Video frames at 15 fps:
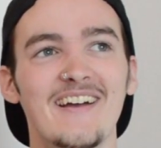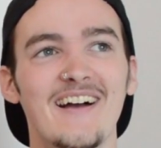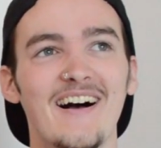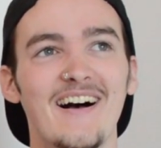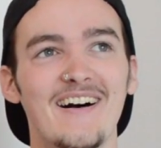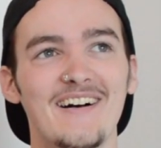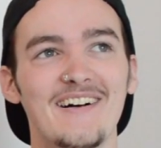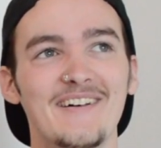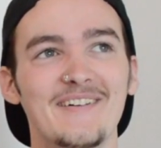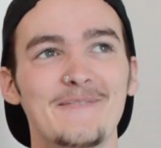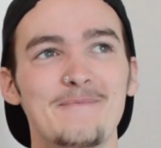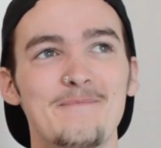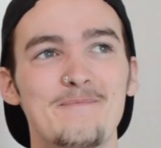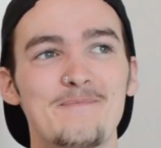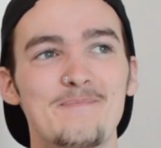So
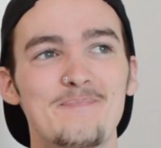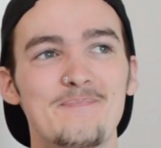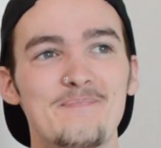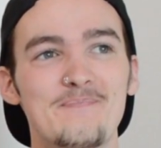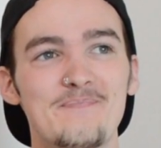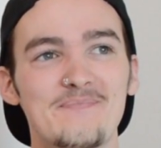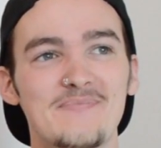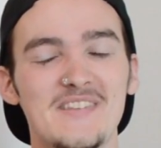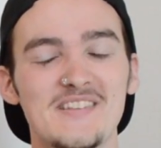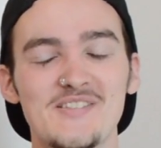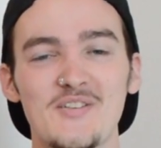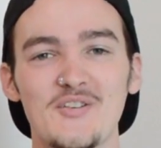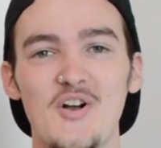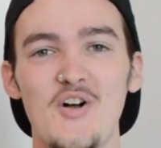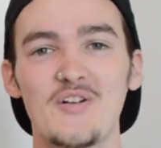
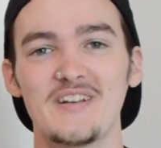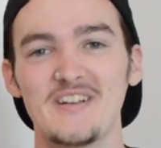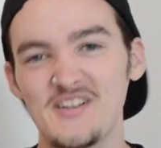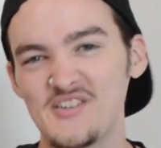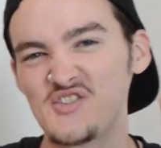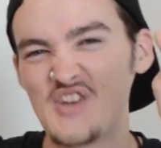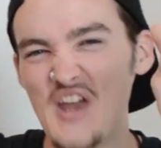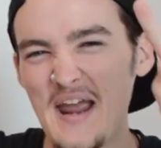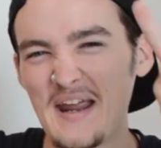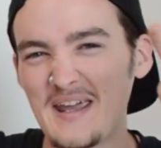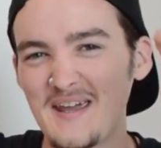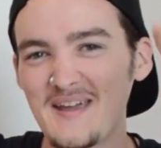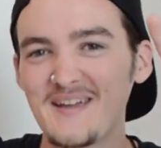they're calling it a check.